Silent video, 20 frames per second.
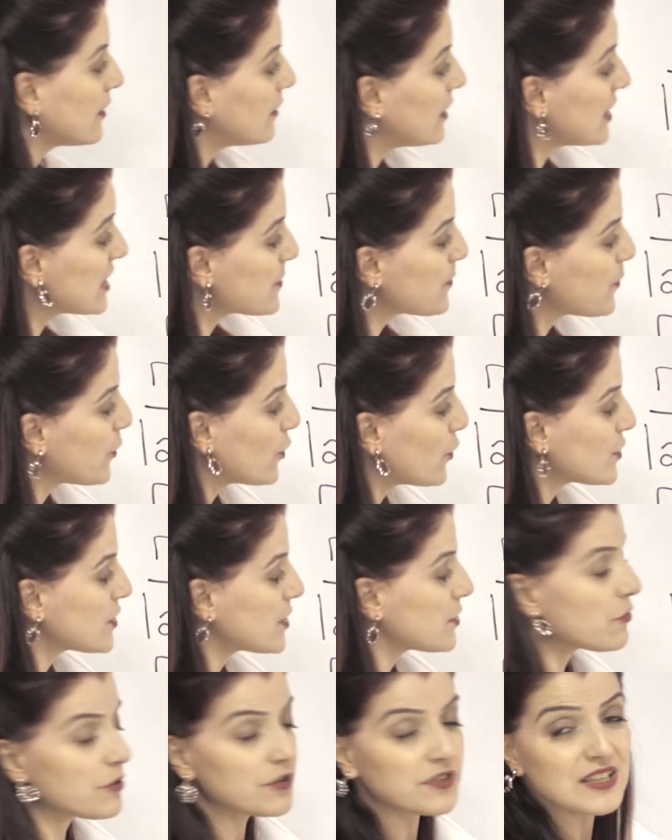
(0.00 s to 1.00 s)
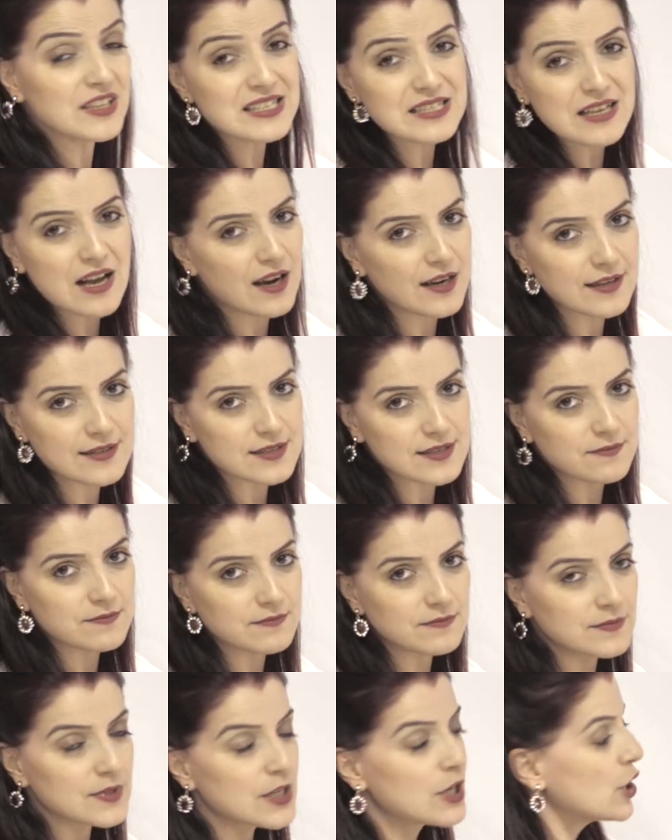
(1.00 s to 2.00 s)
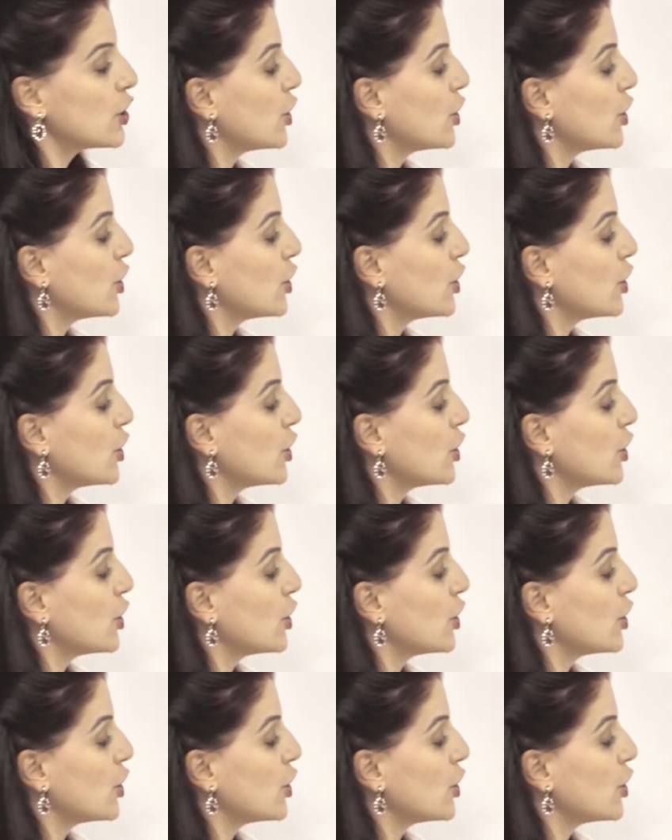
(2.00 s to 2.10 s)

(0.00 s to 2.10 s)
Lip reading: this person or this item.